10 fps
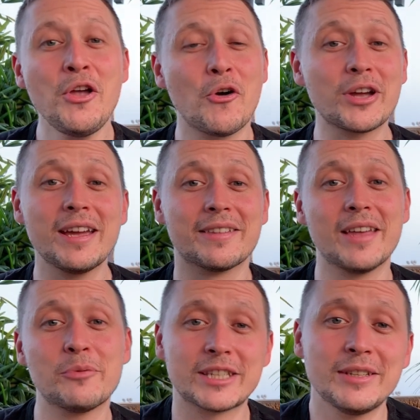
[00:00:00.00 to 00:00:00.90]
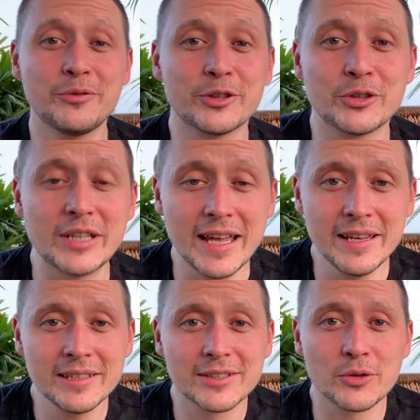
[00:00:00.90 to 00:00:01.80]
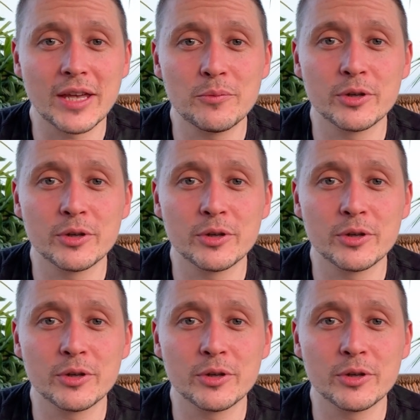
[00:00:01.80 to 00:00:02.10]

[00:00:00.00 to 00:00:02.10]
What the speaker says: Okay, that was it for today. So that